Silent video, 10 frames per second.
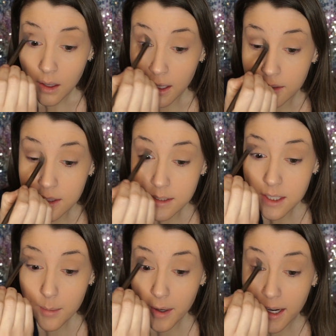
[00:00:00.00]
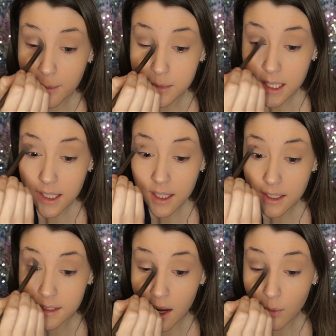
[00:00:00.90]
And this time I am taking
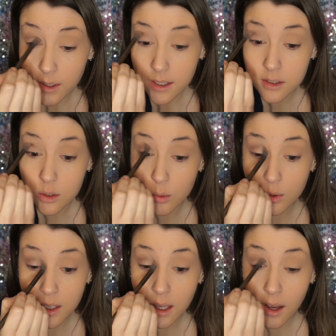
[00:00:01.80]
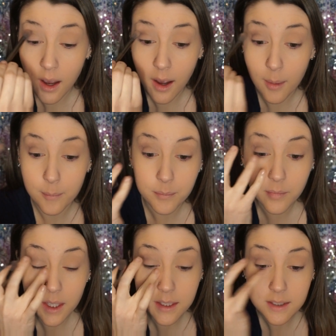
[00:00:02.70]
it down into the
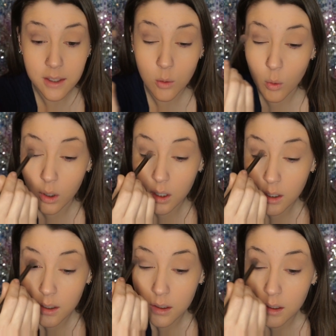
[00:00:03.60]
inside corner.